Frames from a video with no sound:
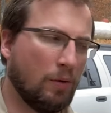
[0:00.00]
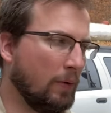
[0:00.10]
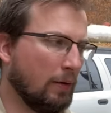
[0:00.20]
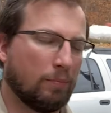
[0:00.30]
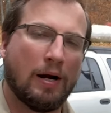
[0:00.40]
we
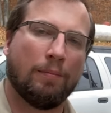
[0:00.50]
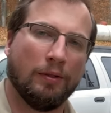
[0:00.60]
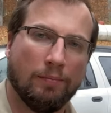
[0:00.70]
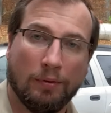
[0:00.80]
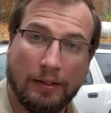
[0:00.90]
can
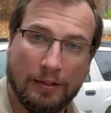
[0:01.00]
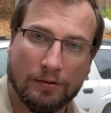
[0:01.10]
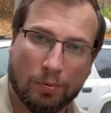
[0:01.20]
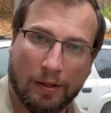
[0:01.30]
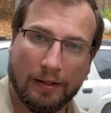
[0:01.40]
properly bleed these
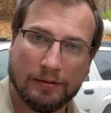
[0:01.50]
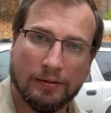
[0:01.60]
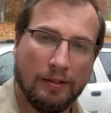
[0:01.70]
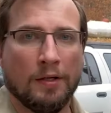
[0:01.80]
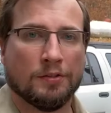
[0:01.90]
brakes.
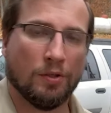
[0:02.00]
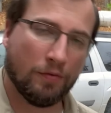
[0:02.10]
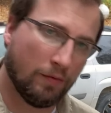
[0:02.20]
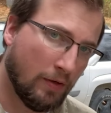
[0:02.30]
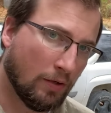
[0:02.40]
So if
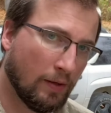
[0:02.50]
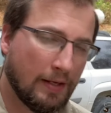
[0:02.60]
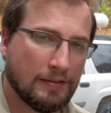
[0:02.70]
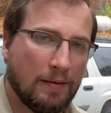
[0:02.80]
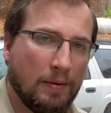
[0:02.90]
your vehicle
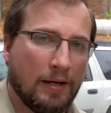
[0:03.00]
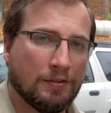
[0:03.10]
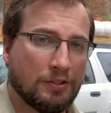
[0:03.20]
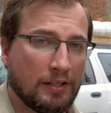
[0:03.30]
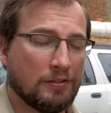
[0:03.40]
has
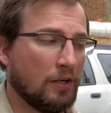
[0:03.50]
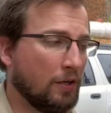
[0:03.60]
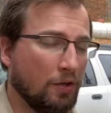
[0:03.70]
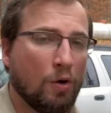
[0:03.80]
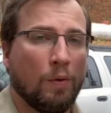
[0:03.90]
ABS, chances are
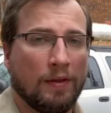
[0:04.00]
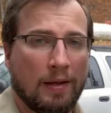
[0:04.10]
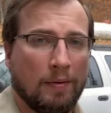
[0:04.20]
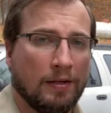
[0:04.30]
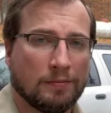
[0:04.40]
you know what the
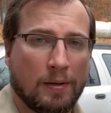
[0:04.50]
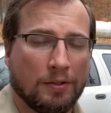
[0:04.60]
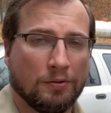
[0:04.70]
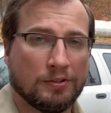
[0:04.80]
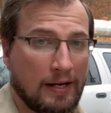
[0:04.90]
ABS
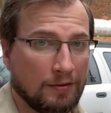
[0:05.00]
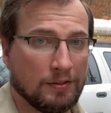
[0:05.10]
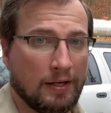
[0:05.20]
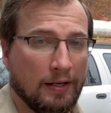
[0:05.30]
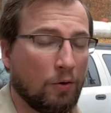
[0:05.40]
module sounds
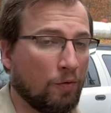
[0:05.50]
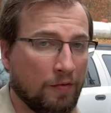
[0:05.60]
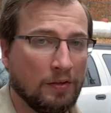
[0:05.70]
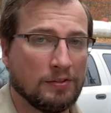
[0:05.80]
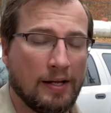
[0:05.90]
like or
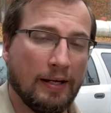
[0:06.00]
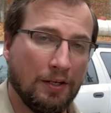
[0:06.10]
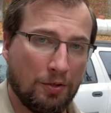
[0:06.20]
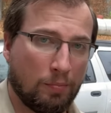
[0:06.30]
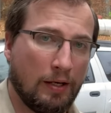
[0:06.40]
feels like
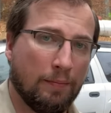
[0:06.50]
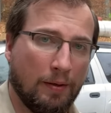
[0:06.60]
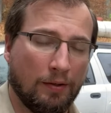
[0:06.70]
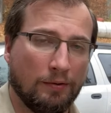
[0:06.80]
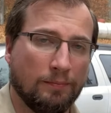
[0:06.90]
in your brake
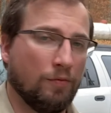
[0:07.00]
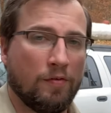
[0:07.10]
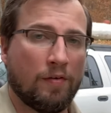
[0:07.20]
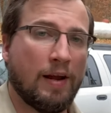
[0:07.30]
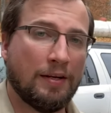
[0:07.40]
pedal. If
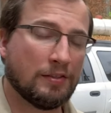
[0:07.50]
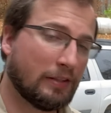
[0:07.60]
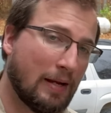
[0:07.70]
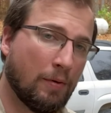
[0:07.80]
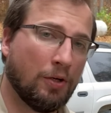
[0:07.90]
you've ever had to
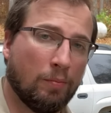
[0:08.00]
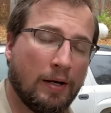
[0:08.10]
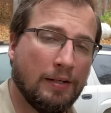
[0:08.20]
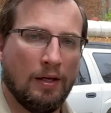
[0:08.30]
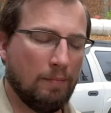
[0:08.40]
slam on your
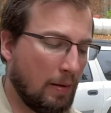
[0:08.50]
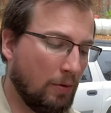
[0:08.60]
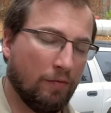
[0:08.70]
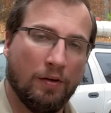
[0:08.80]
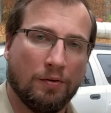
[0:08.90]
brakes and maybe
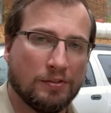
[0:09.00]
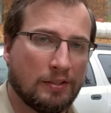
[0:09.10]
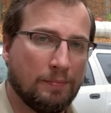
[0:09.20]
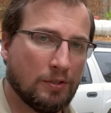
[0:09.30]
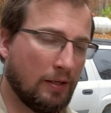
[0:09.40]
your vehicle
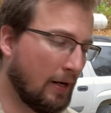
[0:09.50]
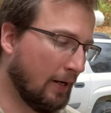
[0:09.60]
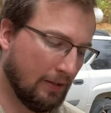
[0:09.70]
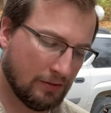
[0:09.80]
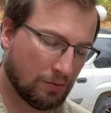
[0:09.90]
slips on
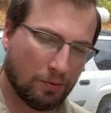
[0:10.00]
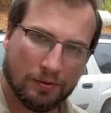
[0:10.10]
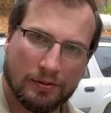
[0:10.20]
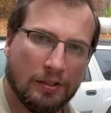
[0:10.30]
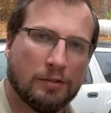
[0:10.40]
ice or a
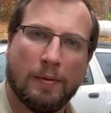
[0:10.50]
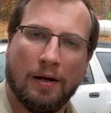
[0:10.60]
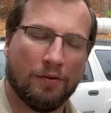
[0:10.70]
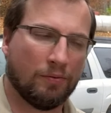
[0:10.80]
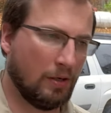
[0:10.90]
slick spot
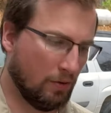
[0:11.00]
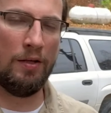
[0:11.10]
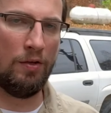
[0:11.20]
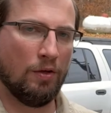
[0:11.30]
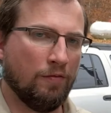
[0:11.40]
in the road,
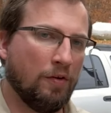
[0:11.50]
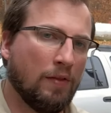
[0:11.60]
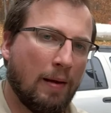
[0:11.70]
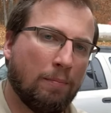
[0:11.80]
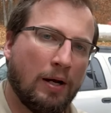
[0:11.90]
you can feel
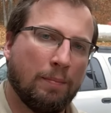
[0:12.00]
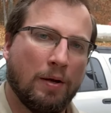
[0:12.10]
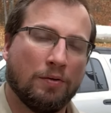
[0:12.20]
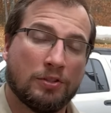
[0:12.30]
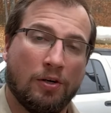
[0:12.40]
that brake
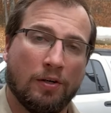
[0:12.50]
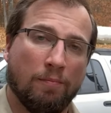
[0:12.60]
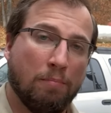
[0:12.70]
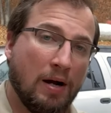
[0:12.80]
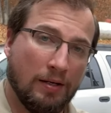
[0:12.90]
pedal start to
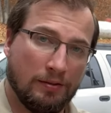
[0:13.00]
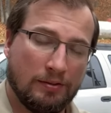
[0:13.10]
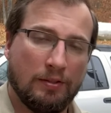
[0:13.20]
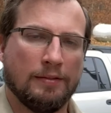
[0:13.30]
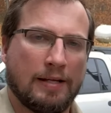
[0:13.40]

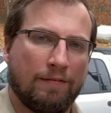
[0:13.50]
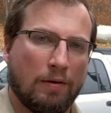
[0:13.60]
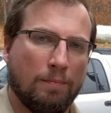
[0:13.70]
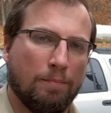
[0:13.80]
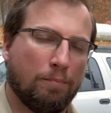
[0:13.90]
buzz. It's kind
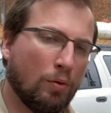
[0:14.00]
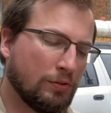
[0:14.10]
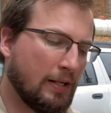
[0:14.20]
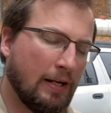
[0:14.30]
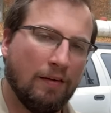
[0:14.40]
of a
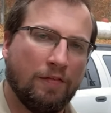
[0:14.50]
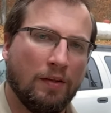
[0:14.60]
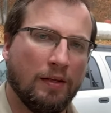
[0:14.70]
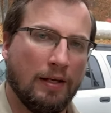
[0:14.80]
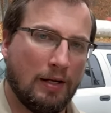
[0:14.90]
pulsating
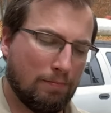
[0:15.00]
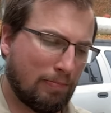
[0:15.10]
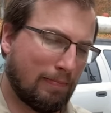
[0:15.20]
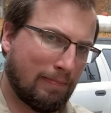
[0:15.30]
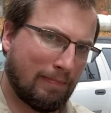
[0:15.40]
feeling and a
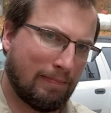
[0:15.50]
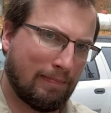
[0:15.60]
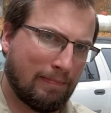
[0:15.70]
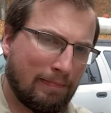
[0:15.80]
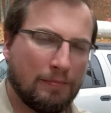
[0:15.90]

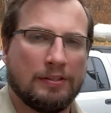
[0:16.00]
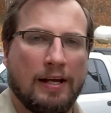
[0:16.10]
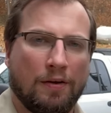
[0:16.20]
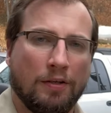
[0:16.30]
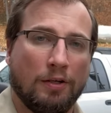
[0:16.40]
brrr
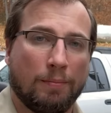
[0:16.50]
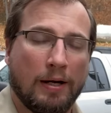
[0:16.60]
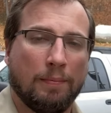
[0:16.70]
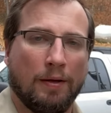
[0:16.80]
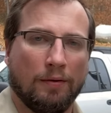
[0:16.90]
sound in your
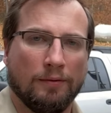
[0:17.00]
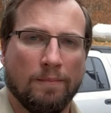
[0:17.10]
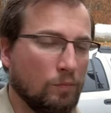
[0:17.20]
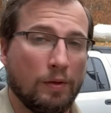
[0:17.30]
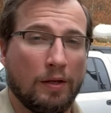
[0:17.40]
brake pedal.
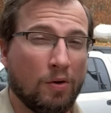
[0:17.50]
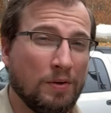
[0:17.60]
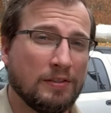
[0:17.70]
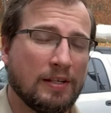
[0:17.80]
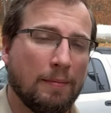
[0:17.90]
Well, that
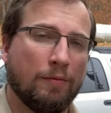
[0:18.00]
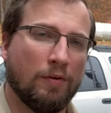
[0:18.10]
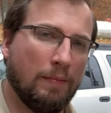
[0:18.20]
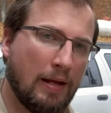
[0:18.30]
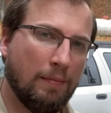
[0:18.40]
noise is coming
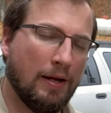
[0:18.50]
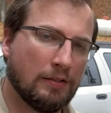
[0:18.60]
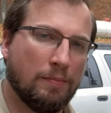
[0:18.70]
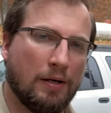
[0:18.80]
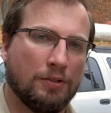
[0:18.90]
from the ABS
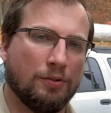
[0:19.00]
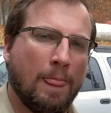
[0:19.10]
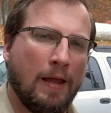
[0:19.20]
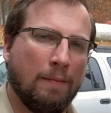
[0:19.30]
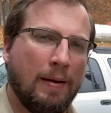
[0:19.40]
module,
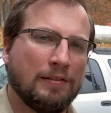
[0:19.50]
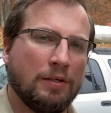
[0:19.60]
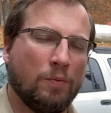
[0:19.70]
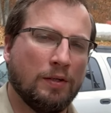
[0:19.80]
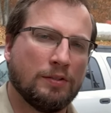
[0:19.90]
and
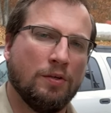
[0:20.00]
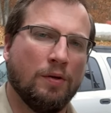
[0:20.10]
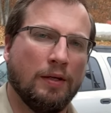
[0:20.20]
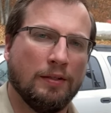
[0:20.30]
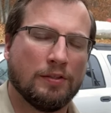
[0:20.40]
basically what it's
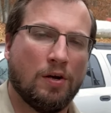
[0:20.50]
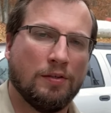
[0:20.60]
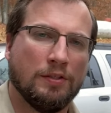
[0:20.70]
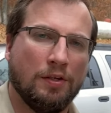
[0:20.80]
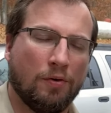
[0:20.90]
doing is
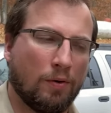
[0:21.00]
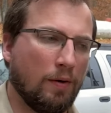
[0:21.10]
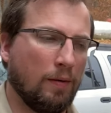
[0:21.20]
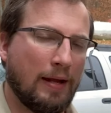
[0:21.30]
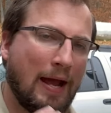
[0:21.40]
causing your
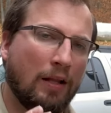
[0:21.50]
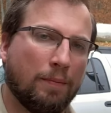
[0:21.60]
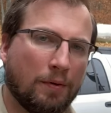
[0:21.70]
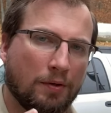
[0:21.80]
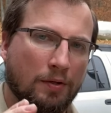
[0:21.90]

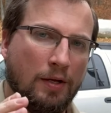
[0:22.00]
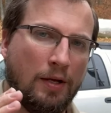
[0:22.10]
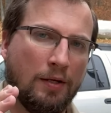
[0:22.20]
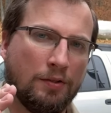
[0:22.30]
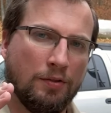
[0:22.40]
caliper
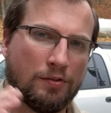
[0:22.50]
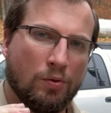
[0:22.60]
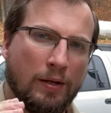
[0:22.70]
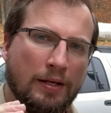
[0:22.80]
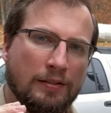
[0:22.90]
to
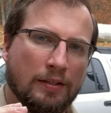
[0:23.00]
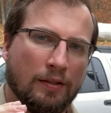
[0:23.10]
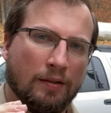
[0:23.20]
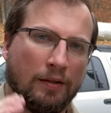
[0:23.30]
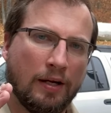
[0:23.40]
squeeze
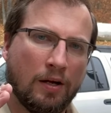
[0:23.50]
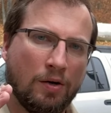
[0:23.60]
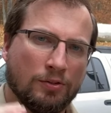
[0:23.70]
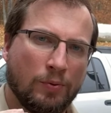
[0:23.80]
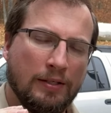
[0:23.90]
and let
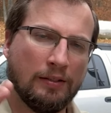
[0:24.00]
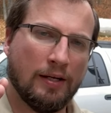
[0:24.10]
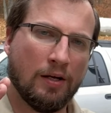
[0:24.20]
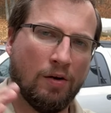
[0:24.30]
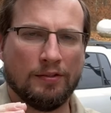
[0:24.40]
go,
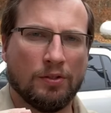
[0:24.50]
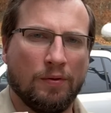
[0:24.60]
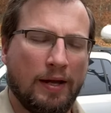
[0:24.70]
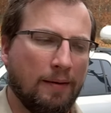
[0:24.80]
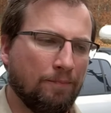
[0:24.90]
so
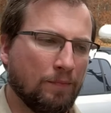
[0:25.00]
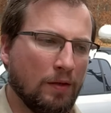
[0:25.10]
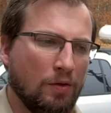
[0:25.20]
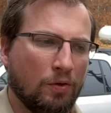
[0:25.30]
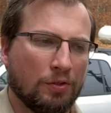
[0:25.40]
that
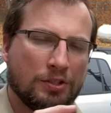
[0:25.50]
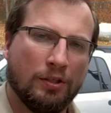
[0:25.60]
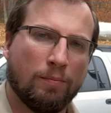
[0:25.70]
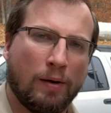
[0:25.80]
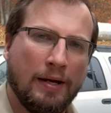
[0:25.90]
you're
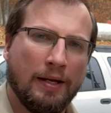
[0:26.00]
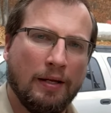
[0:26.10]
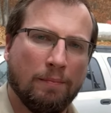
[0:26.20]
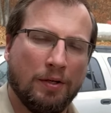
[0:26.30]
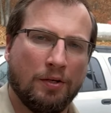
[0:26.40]
still
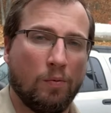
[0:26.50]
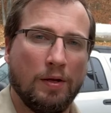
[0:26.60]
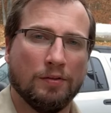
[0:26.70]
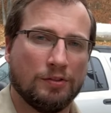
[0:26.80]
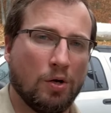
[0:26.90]
braking, but your
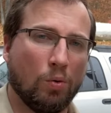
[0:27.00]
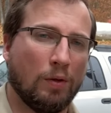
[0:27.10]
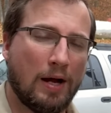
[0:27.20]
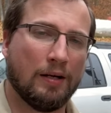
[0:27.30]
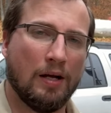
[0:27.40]
wheels don't
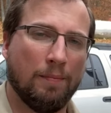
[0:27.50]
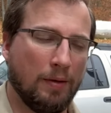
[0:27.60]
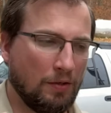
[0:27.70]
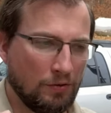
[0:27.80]
lock up and you